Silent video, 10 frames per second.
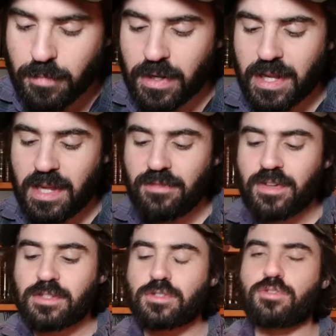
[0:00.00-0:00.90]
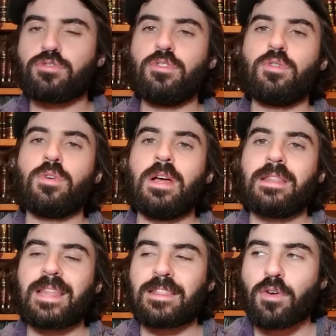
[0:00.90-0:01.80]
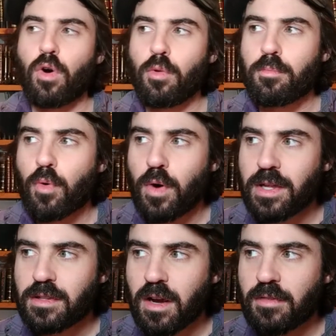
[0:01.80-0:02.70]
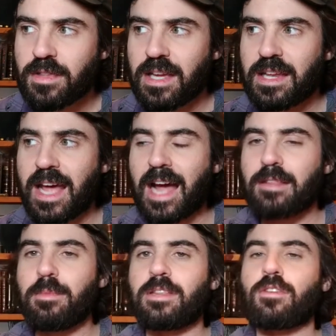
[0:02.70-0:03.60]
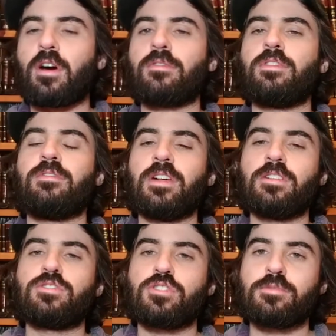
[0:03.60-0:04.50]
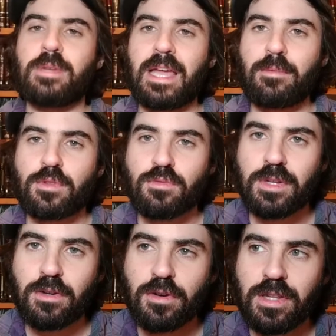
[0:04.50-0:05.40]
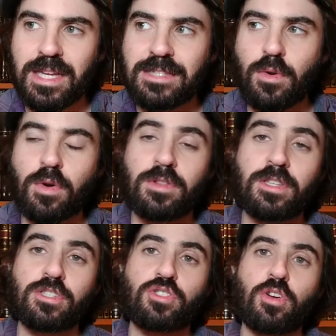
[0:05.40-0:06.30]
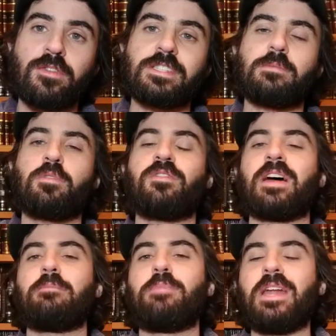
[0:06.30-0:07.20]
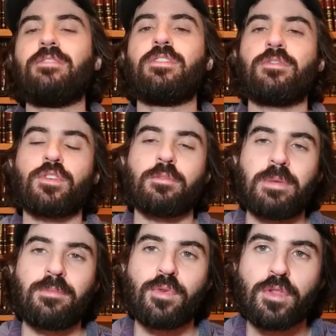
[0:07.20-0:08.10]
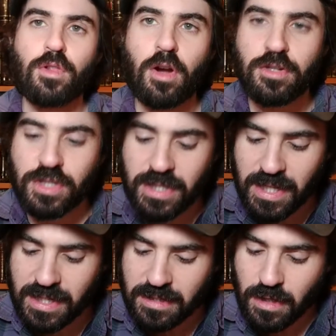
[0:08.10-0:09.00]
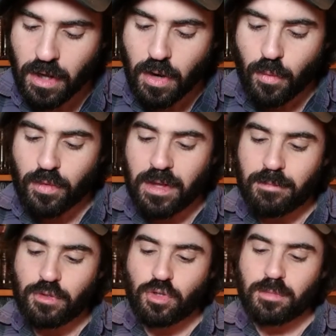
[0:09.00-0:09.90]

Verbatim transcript: but if it's true that the whole point of the enactment of the villagers being able to read early is in order to service and provide a benefit for the people in the large cities, well then